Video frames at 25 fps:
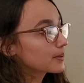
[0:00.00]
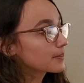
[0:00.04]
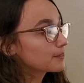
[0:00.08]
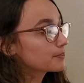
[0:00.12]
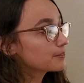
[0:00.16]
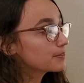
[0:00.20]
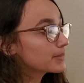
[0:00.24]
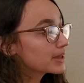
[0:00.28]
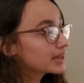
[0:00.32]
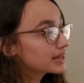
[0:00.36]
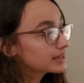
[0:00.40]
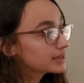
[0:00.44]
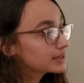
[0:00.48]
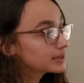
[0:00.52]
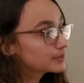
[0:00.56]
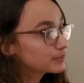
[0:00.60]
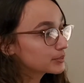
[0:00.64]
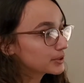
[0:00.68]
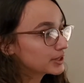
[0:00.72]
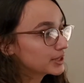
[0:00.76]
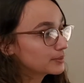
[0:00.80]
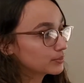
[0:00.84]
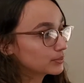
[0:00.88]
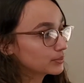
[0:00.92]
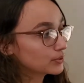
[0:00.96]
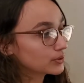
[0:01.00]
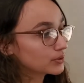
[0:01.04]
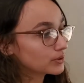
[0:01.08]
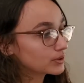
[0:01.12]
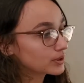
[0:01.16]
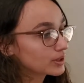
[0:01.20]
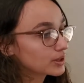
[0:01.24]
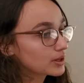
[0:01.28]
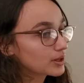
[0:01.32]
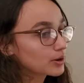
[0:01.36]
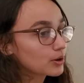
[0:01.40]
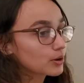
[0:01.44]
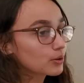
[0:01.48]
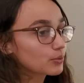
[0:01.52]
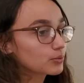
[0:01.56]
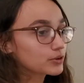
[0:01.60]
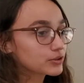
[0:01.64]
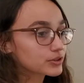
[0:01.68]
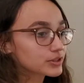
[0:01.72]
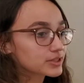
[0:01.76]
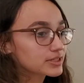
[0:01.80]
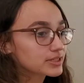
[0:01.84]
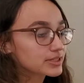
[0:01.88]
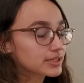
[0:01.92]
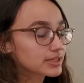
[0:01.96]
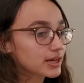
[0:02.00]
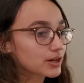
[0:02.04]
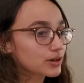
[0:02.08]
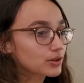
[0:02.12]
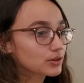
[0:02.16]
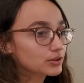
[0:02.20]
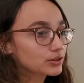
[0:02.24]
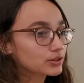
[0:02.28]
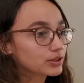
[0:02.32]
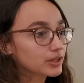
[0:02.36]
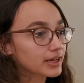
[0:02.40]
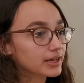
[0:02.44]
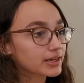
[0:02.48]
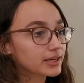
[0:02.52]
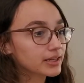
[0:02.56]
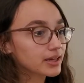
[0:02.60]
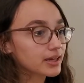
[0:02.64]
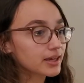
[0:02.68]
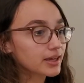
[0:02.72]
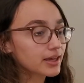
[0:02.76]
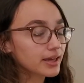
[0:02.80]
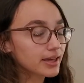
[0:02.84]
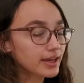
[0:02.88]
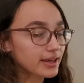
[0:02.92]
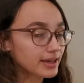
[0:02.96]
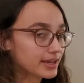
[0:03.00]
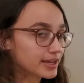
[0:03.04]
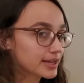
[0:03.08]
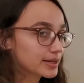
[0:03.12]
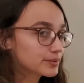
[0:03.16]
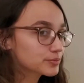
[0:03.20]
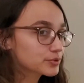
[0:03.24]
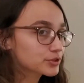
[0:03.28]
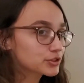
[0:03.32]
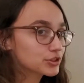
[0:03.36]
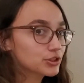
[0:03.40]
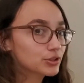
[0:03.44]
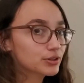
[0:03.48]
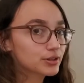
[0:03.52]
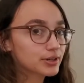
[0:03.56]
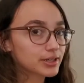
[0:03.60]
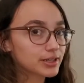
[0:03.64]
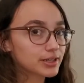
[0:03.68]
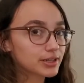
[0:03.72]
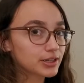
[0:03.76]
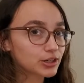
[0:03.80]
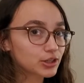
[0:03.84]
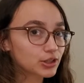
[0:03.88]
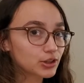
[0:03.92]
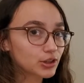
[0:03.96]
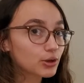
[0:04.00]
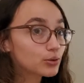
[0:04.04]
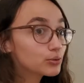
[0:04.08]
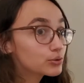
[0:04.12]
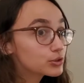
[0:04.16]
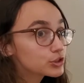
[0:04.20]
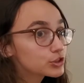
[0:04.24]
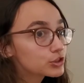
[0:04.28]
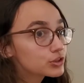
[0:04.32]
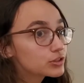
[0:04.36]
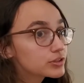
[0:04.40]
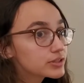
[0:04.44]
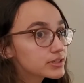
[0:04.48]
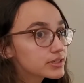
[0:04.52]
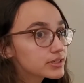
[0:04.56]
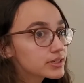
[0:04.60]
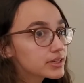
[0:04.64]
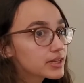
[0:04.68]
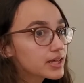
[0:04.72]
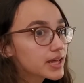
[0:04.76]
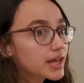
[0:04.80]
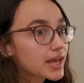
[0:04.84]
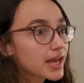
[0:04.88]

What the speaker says: many people will sell like hamster enclosures